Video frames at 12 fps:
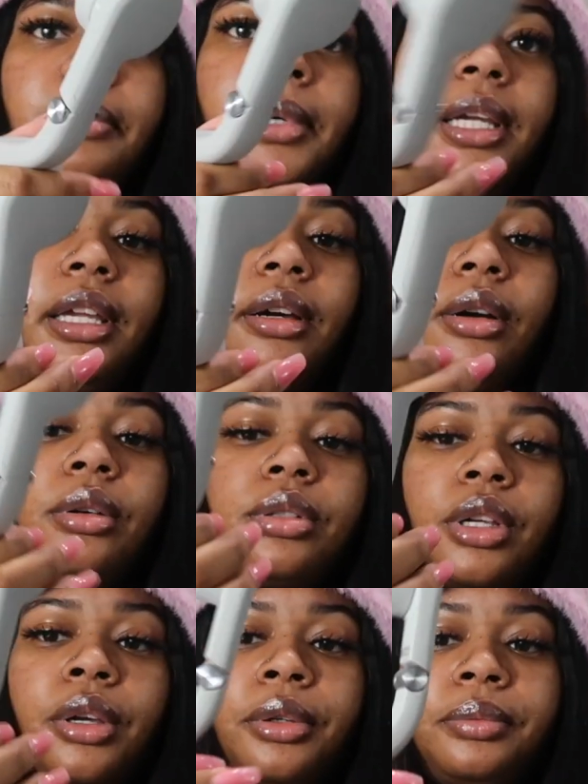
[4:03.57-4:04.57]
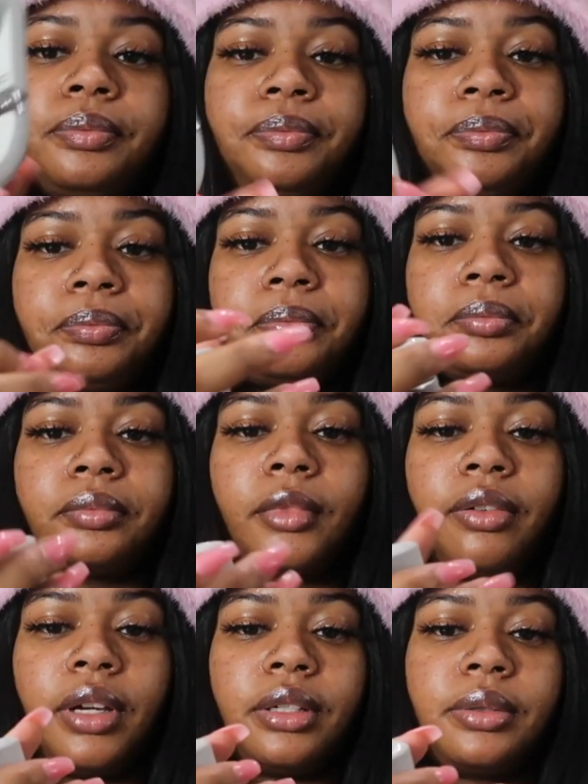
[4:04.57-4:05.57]
But it also,
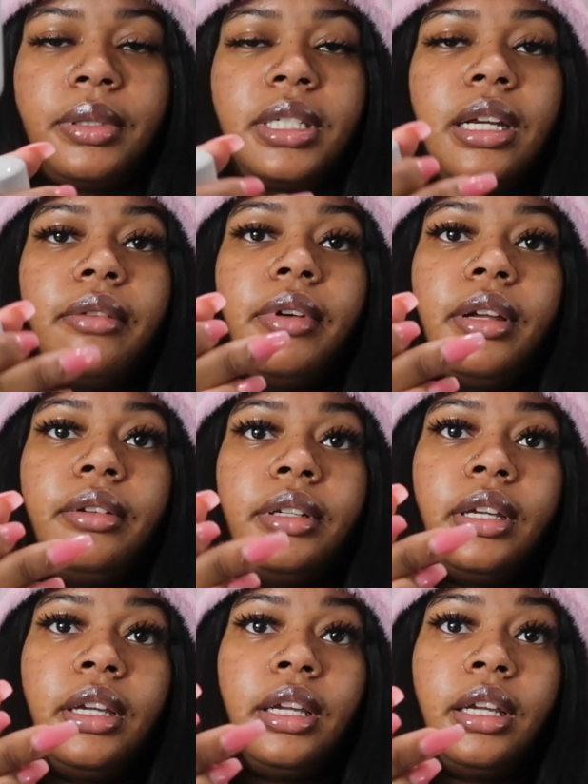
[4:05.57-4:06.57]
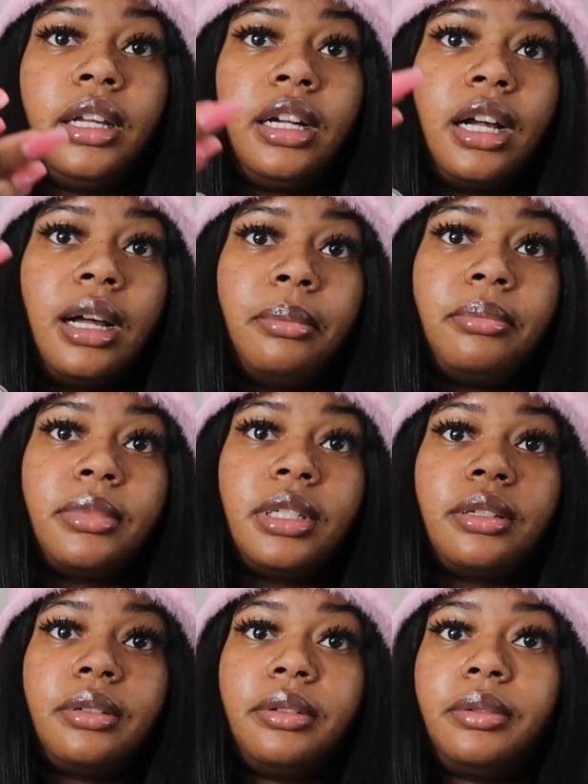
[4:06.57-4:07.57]
if I switch that around,
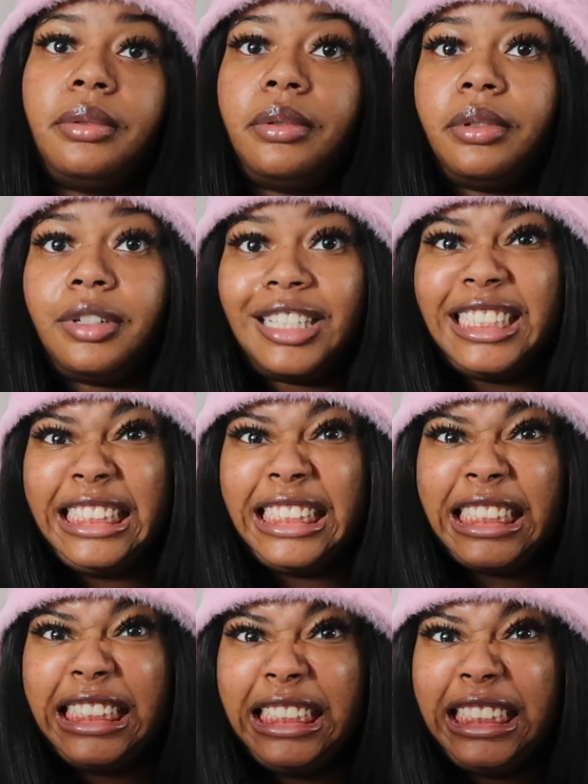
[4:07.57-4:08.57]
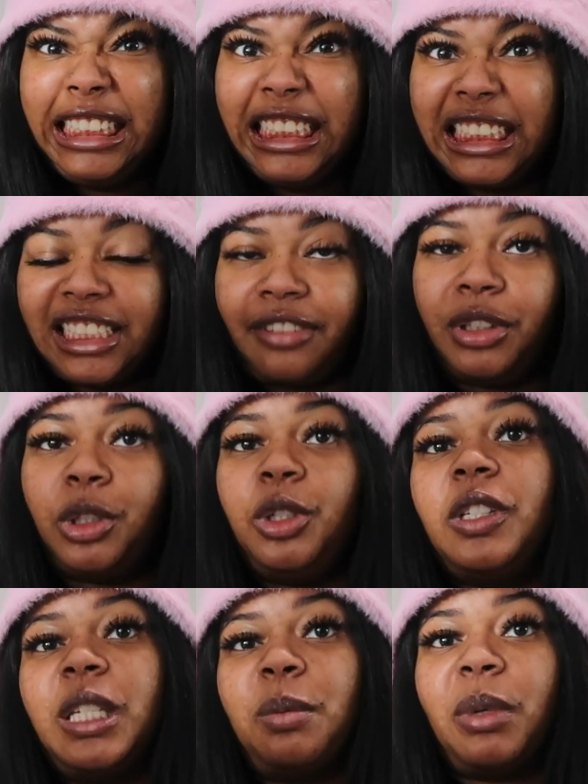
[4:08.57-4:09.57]
comes, I've not
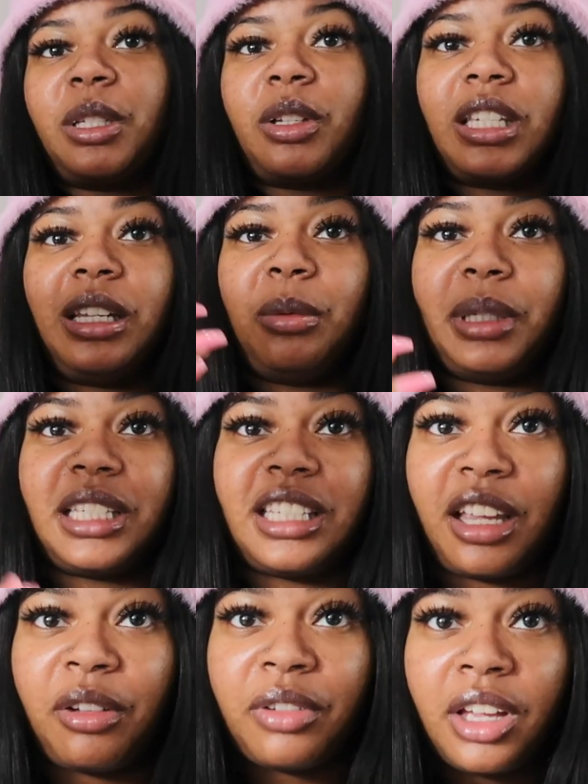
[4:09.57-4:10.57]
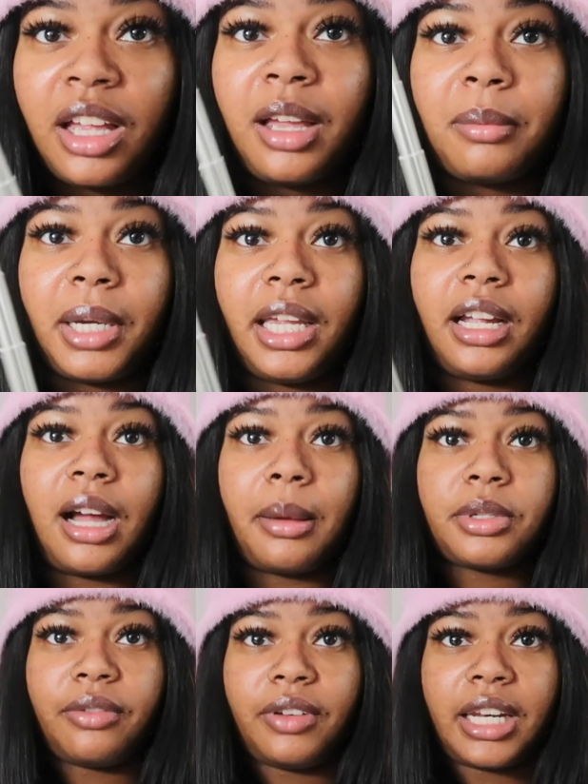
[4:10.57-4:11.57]
used this bit so it's a little bit stiff, but it
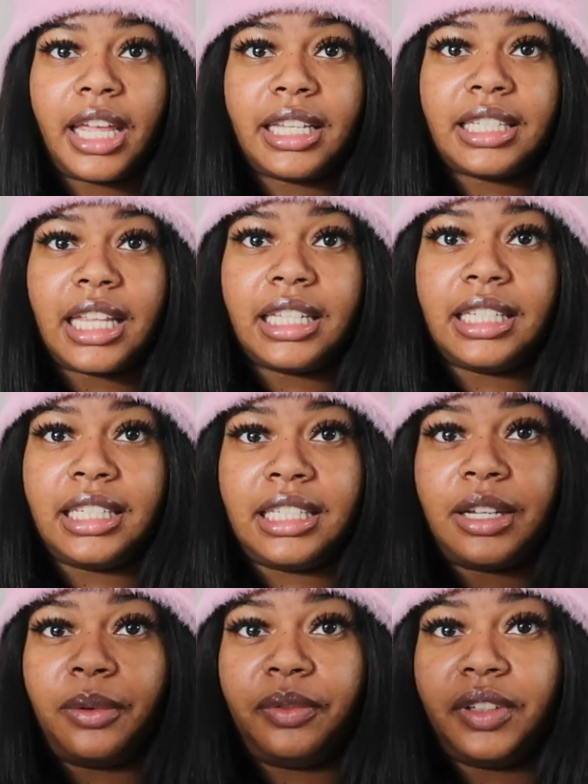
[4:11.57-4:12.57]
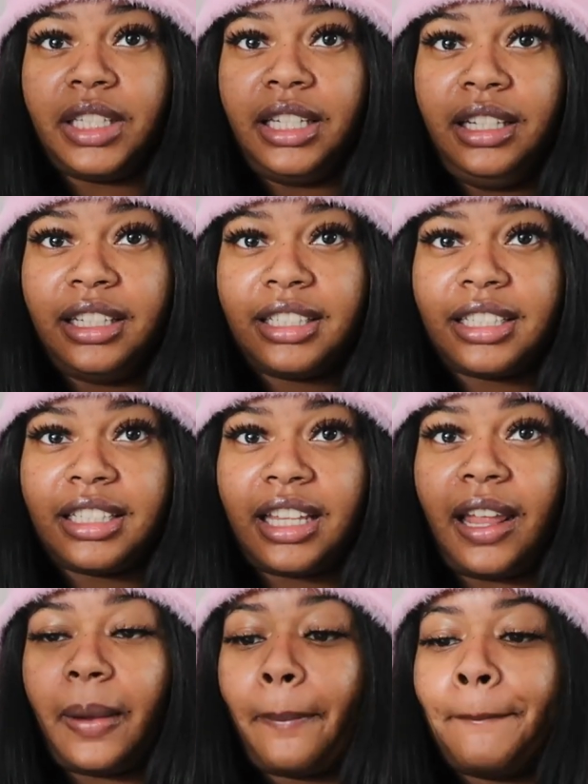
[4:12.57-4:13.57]
comes with an extended selfie
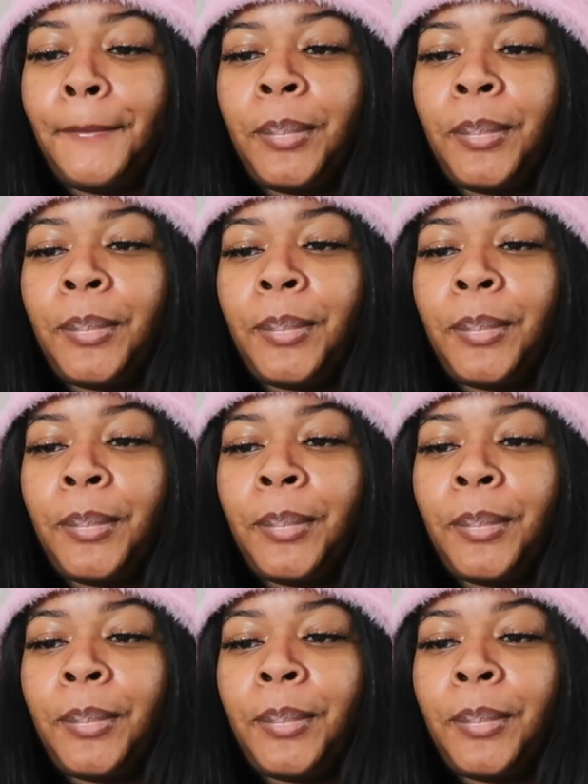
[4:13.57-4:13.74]
stick.